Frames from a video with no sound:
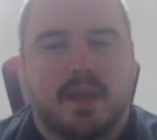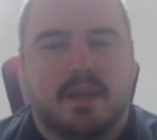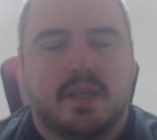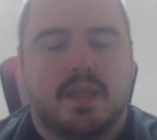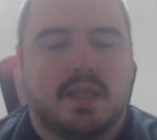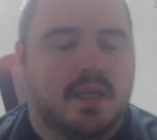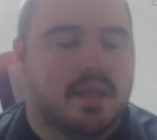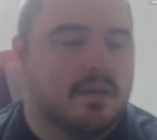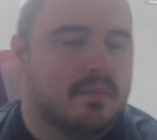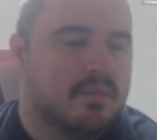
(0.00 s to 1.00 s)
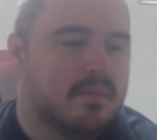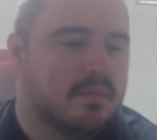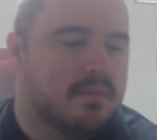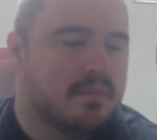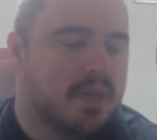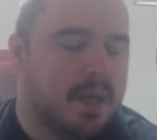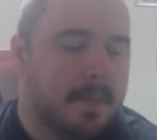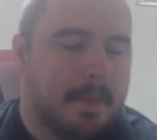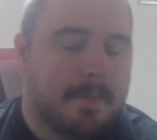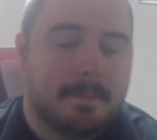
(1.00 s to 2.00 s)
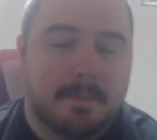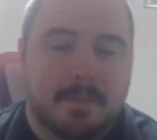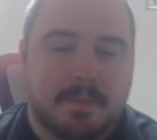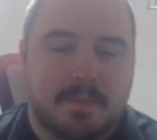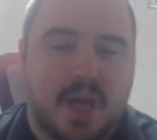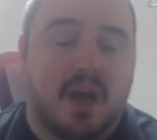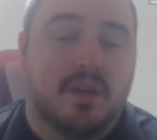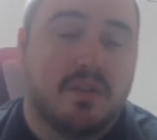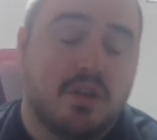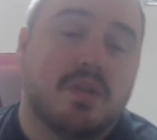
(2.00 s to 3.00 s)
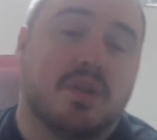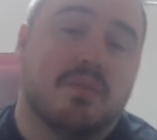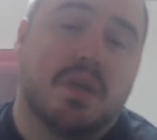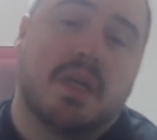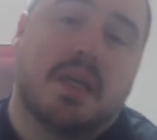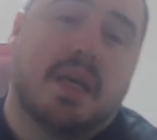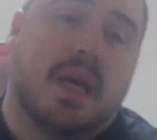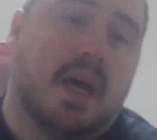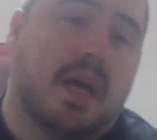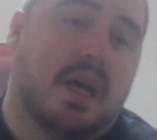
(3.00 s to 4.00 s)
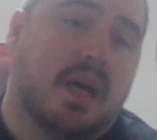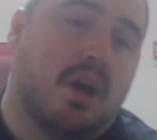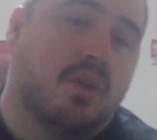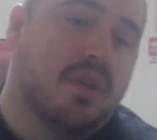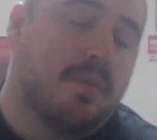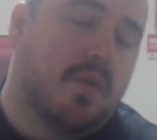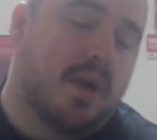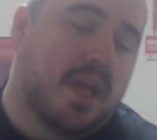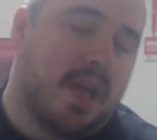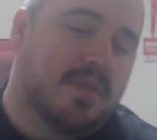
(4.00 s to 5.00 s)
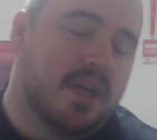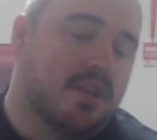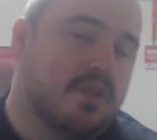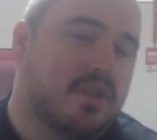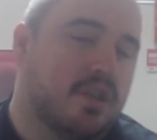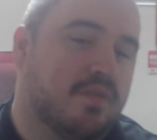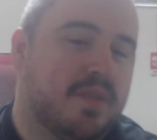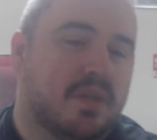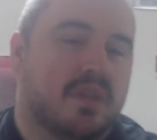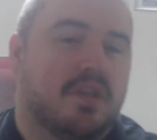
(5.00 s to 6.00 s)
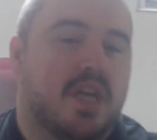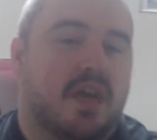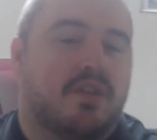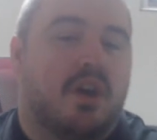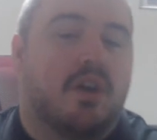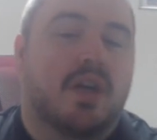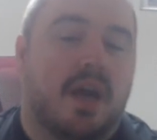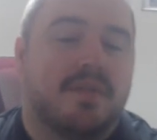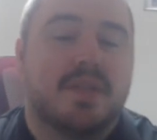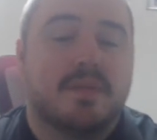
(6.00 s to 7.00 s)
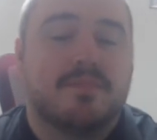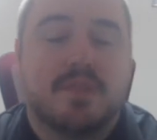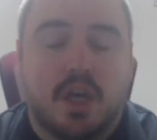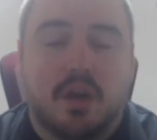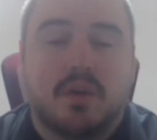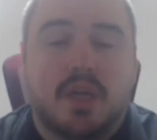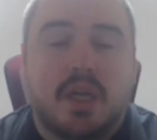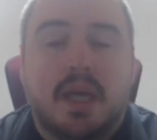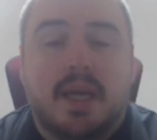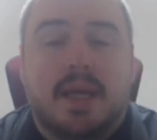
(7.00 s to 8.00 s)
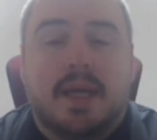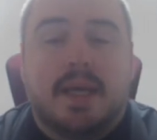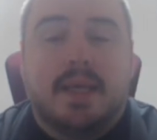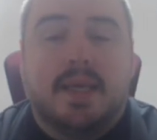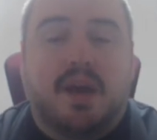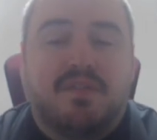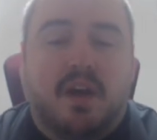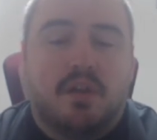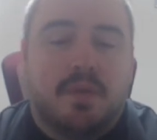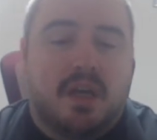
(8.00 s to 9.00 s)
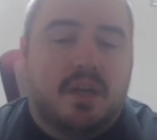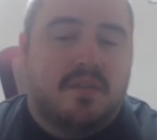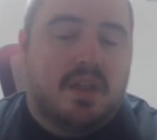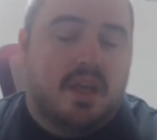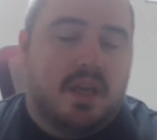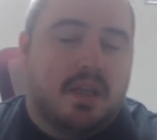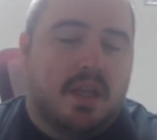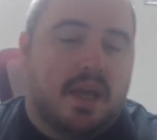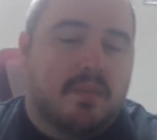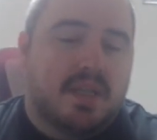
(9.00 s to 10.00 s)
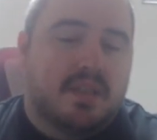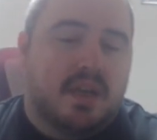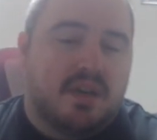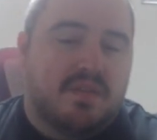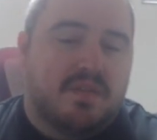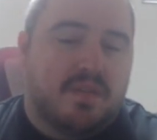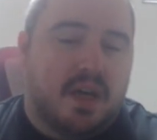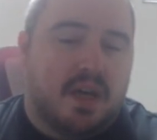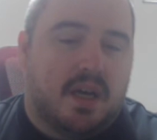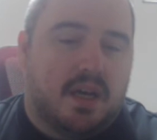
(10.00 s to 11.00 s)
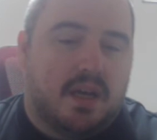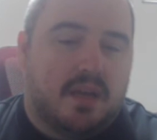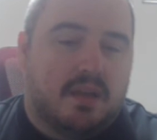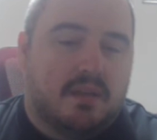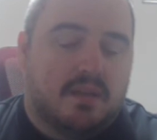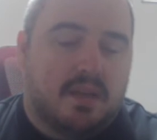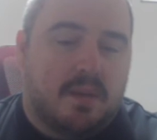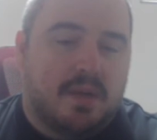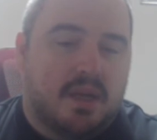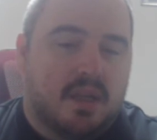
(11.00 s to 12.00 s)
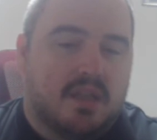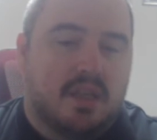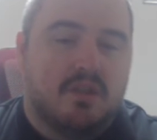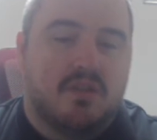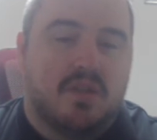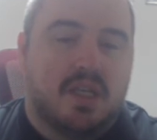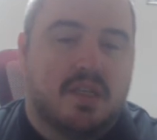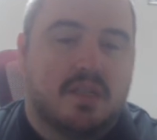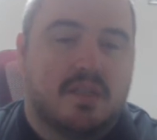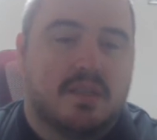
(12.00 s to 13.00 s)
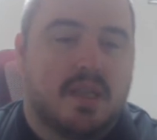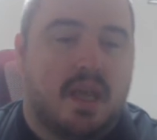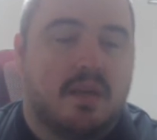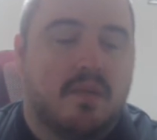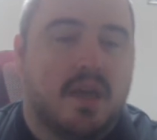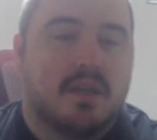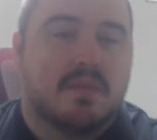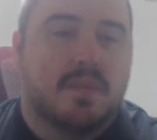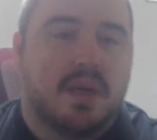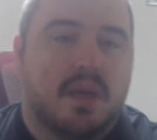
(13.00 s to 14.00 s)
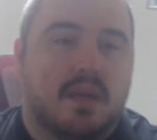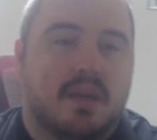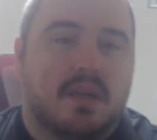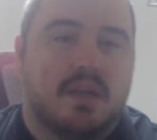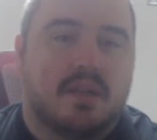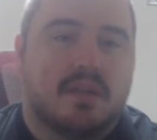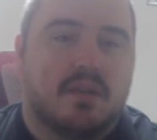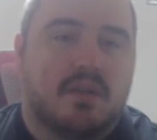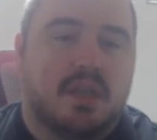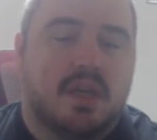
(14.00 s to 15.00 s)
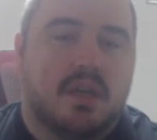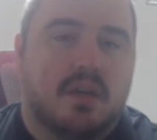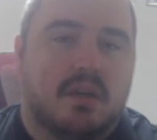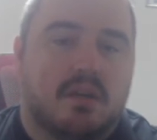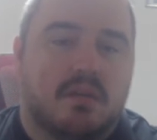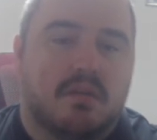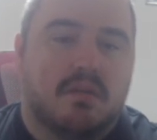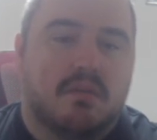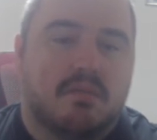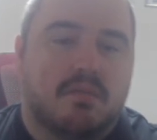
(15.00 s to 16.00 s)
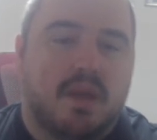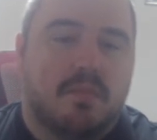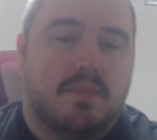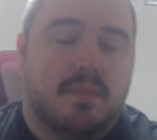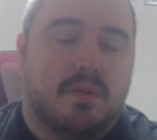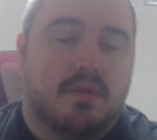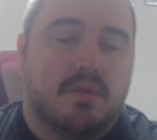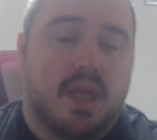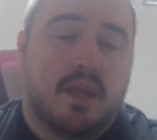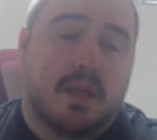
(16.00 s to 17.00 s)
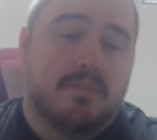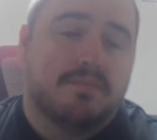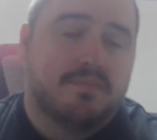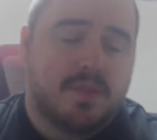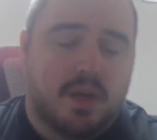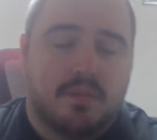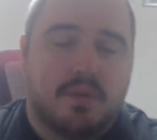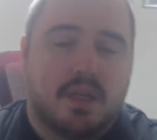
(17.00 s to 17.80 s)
think that's it. Yeah. YouTube. OWR Games on YouTube to check out the archives. So, yeah, follow me on everything. Like my stuff. I'm going to continue doing these anyways, but it's good to hear that people like them. So,